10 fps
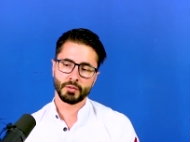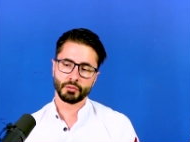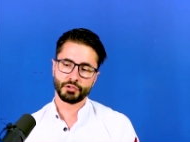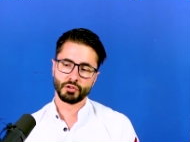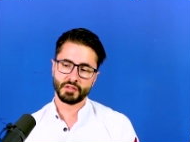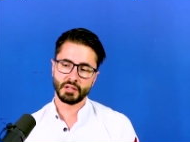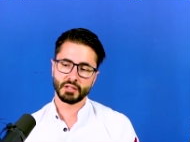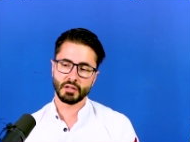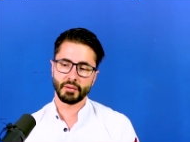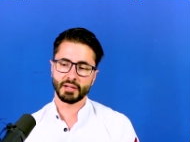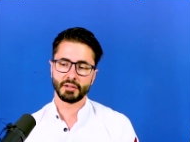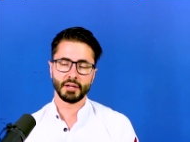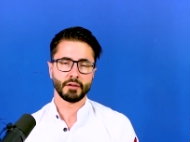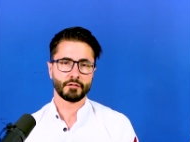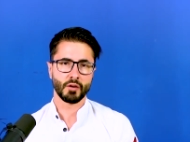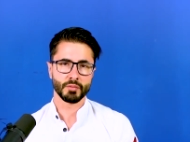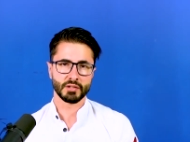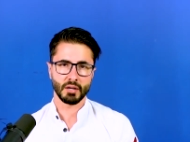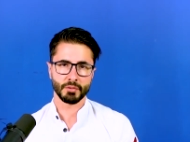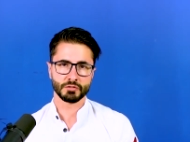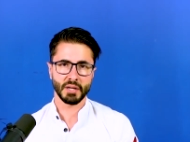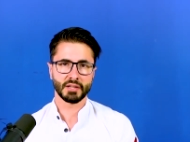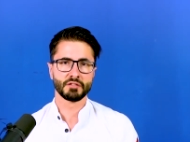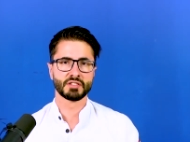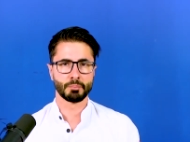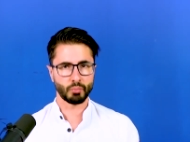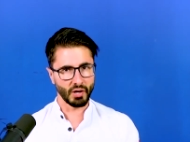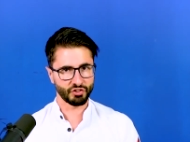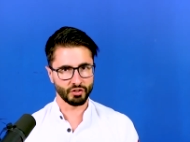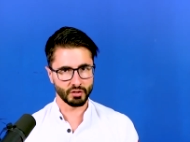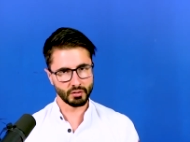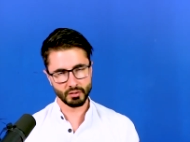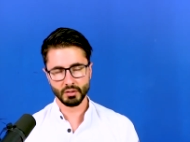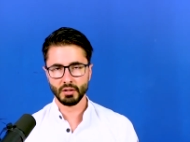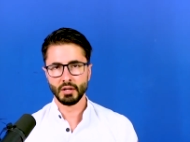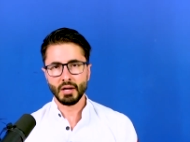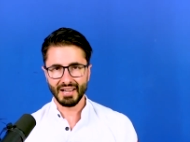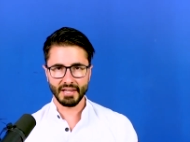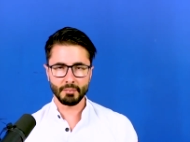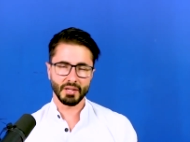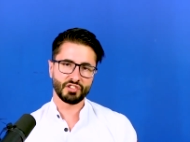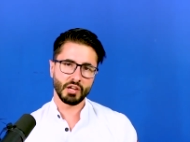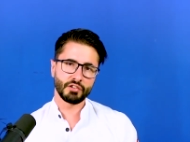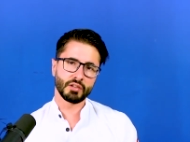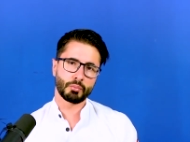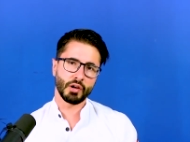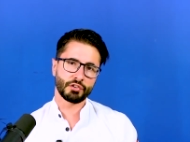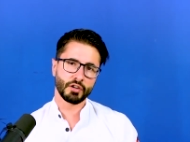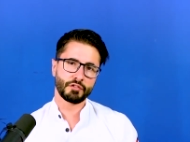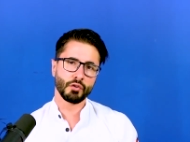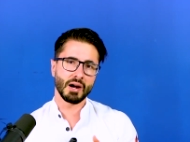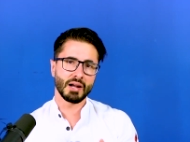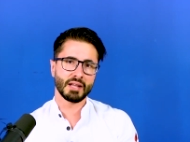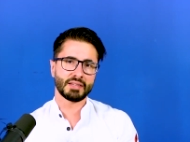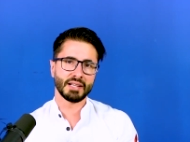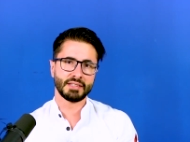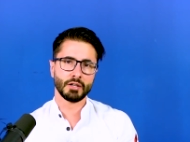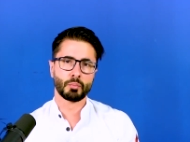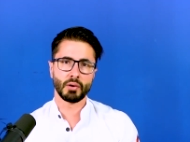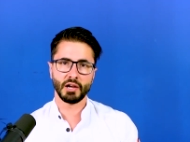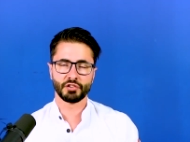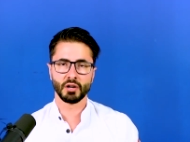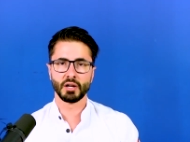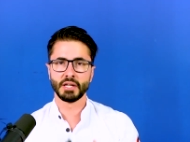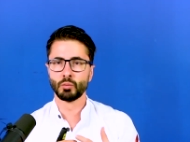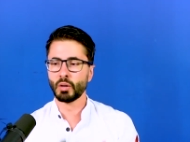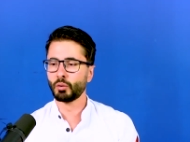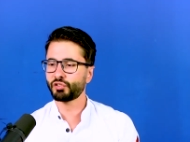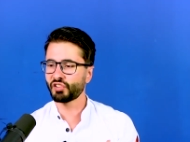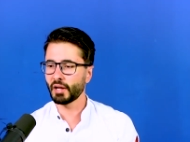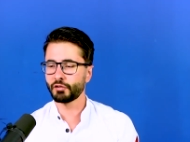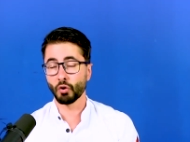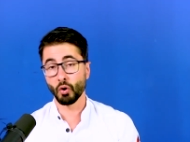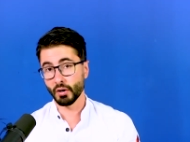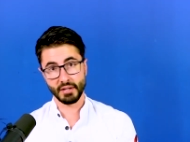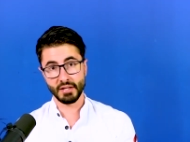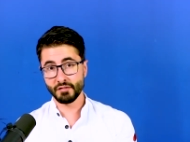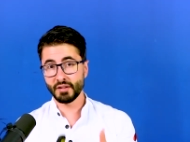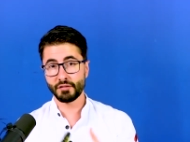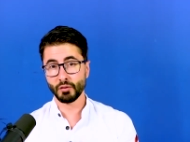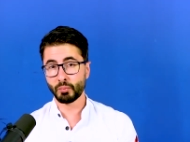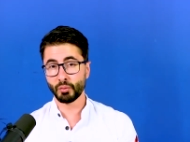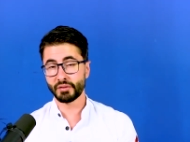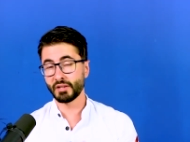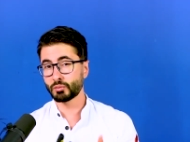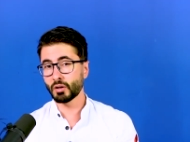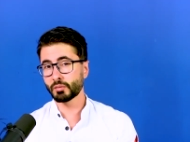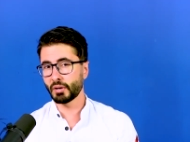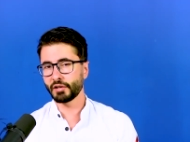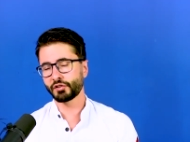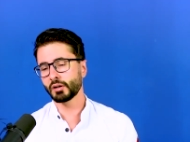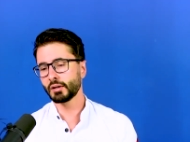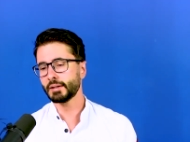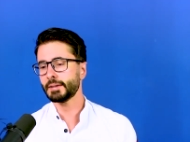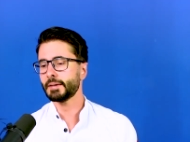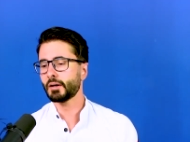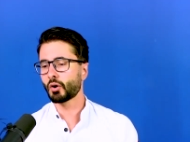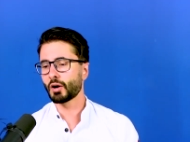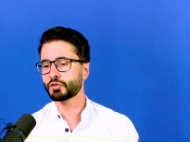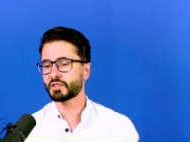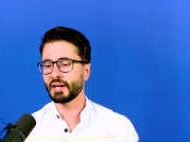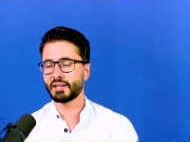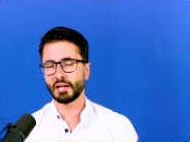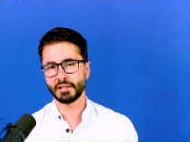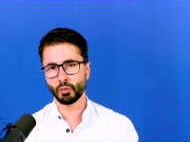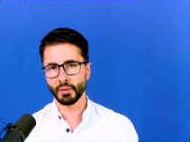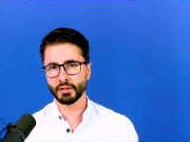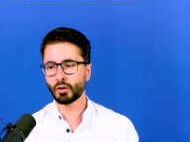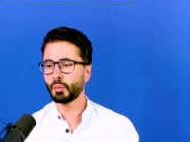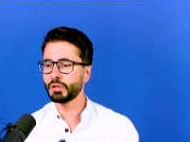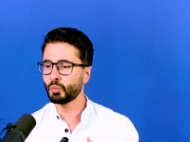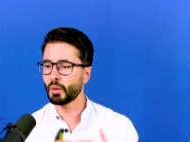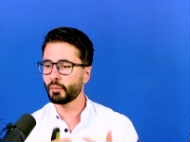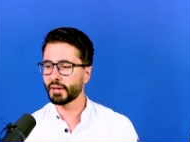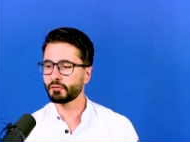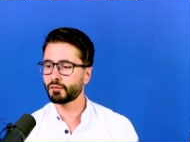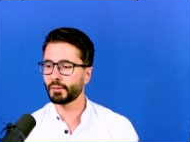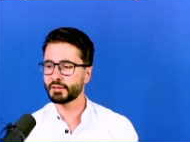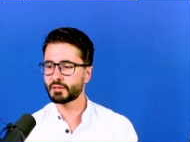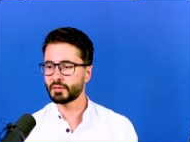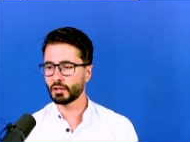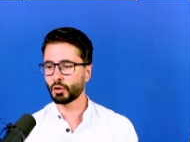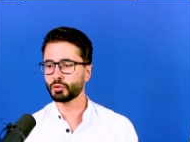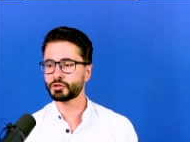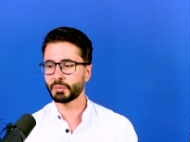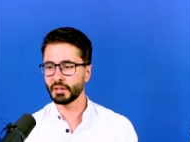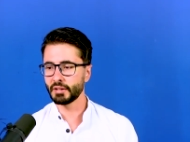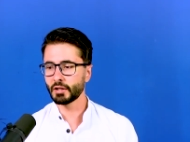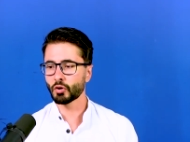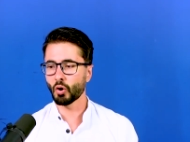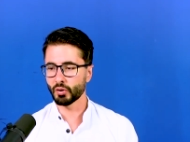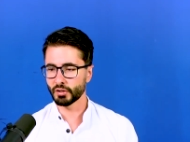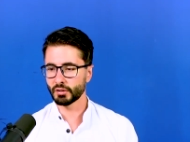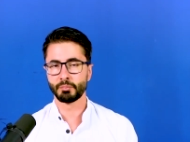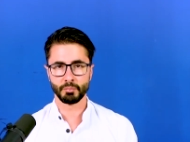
parameter we should think directly from the tire perspective is the pressure. Again, by changing the pressure, if you are at the ideal pressure, it will change, or even if you put the wrong pressure or outside the ideal window, you will influence the low speed corner